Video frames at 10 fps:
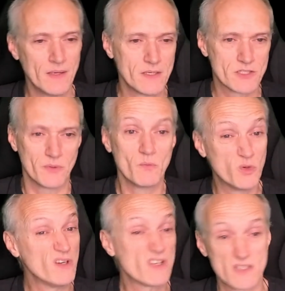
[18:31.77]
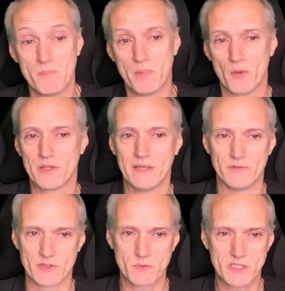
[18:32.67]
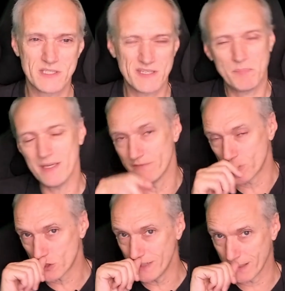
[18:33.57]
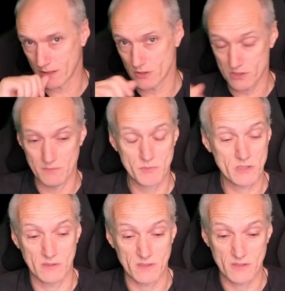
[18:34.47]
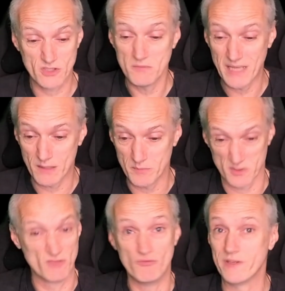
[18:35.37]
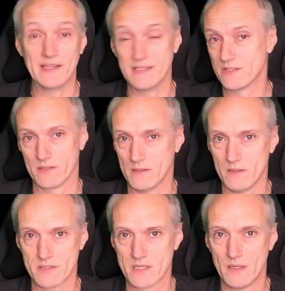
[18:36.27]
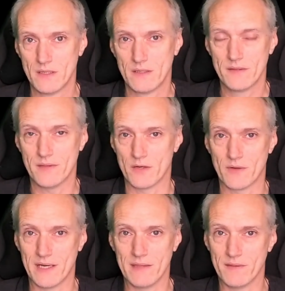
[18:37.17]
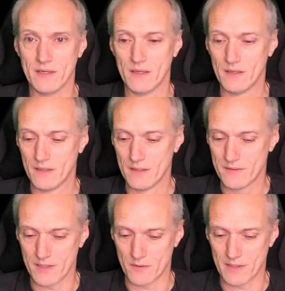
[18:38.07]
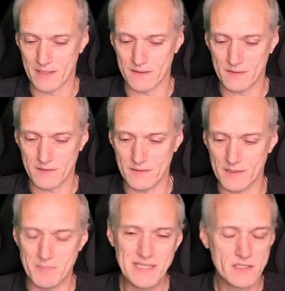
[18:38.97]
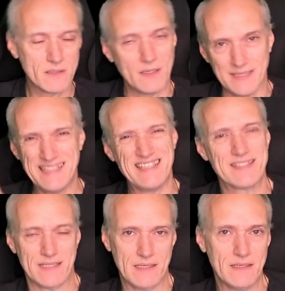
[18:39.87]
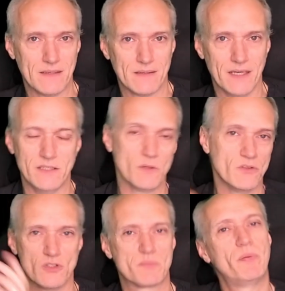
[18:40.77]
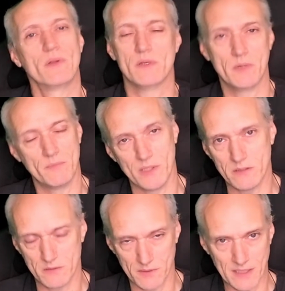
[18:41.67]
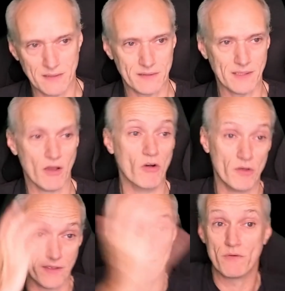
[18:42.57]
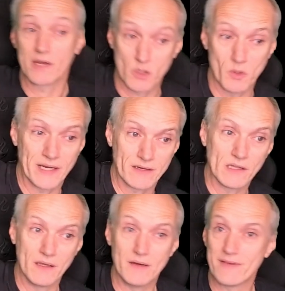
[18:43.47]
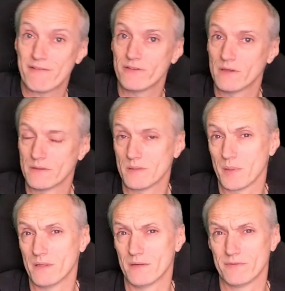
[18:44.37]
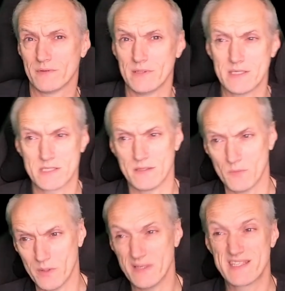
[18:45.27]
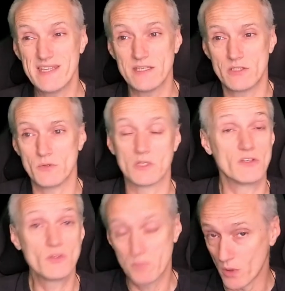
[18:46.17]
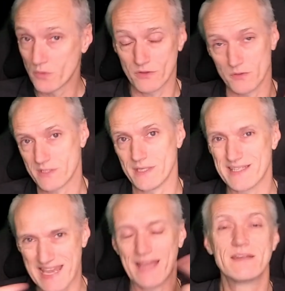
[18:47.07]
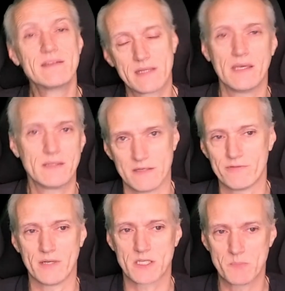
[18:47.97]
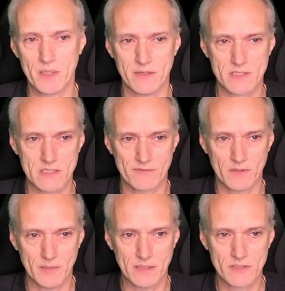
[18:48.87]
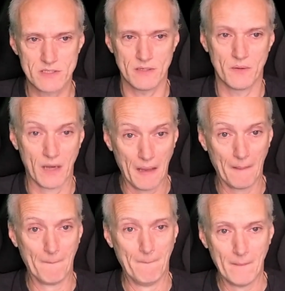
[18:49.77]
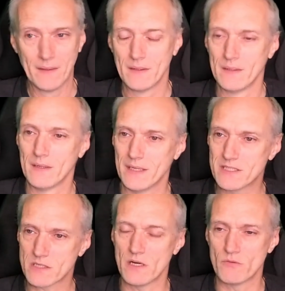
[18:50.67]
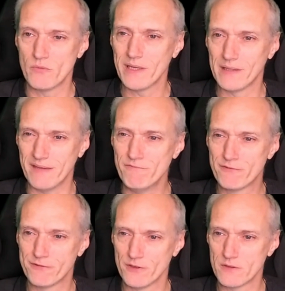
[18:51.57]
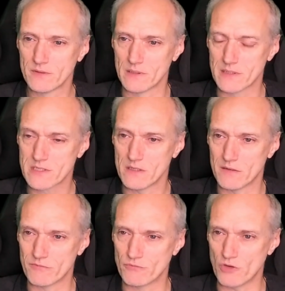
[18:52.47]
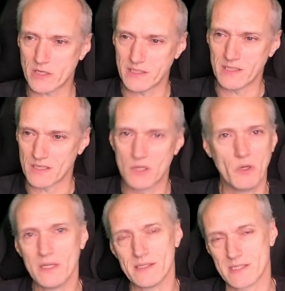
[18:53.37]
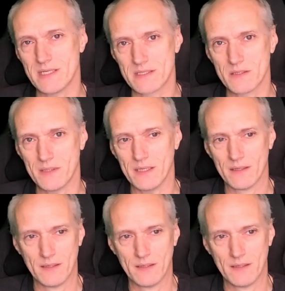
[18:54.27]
so it works on both levels, which is a bit of a trick, because some albums really do not. They're either immediate and easy, and you can just put them on when you're doing anything, or they require a lot of effort on behalf of the listener, whereas this, you can do both those things and get different experiences from it. So it's got a real infernal sort of rocking quality to it.